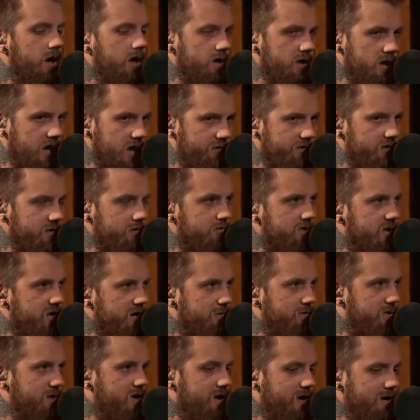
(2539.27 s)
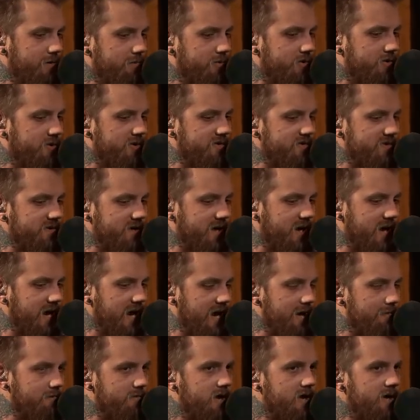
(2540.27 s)
eleven P P R points a
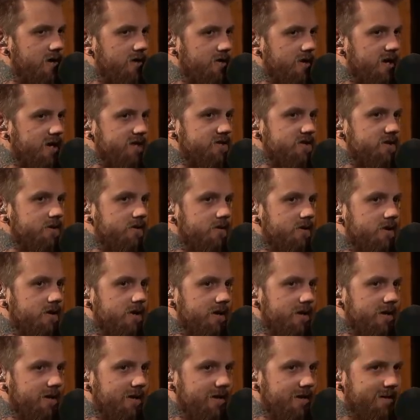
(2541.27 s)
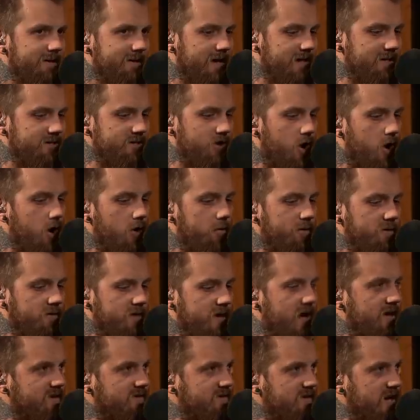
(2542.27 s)
game. Let's, really took advantage. Let's
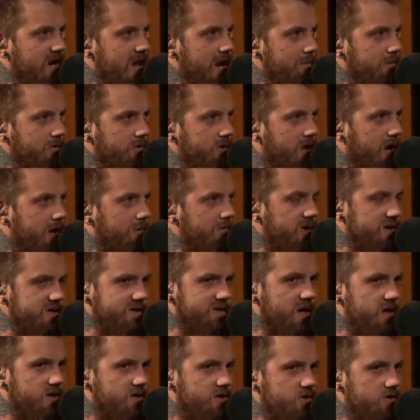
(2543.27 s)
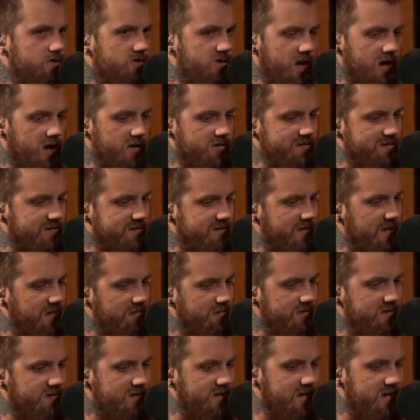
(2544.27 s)
open that sample up. Let's get two thousand
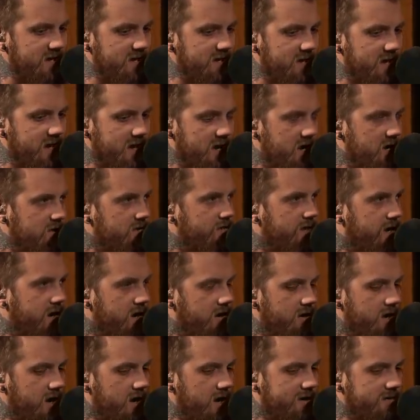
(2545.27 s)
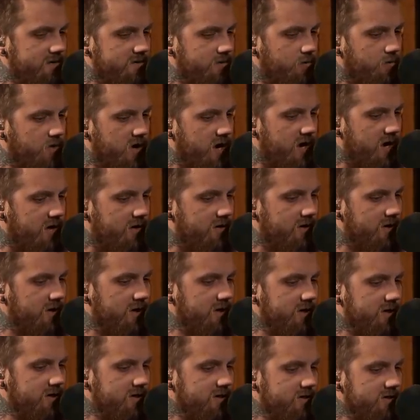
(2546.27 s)
seventeen in there as well.
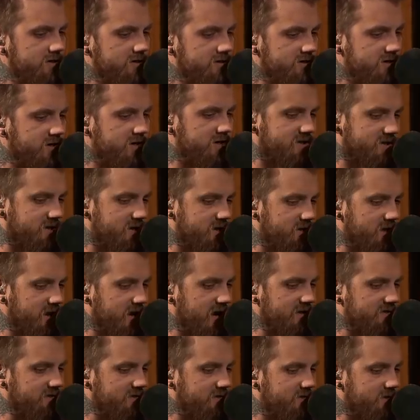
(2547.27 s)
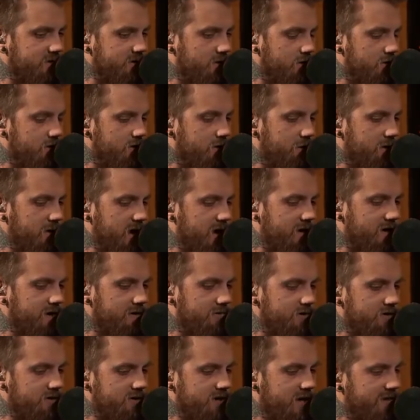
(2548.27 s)
sixteen games with Odell
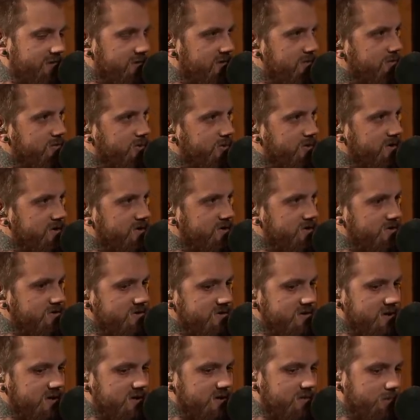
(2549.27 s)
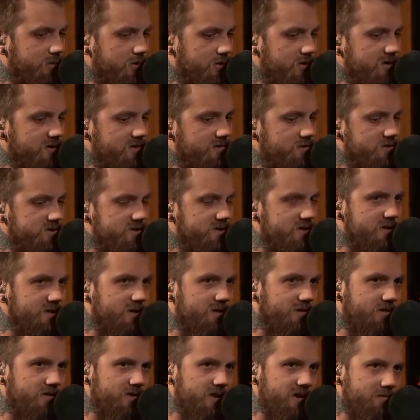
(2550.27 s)
Beckham, eleven point two six points. We're
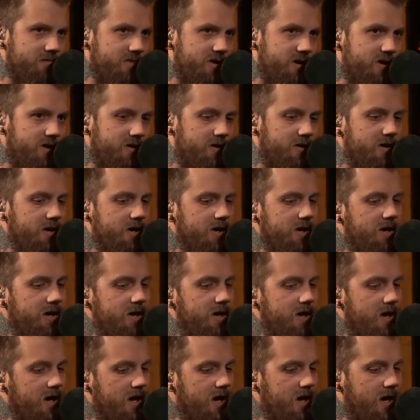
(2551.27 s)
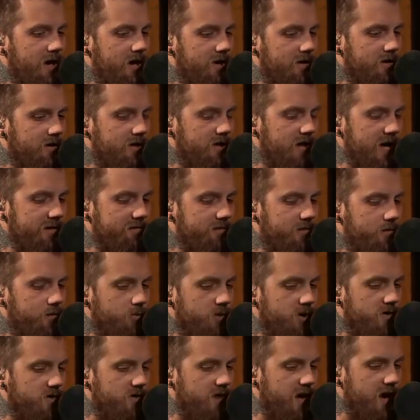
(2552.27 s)
seeing a theme here. And eleven
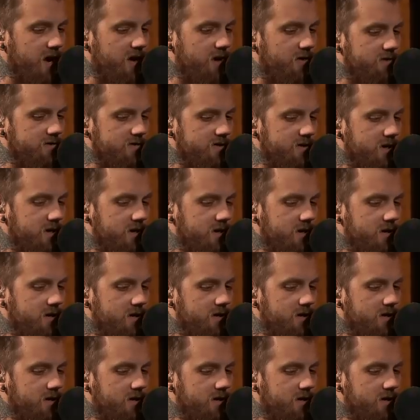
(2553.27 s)
without,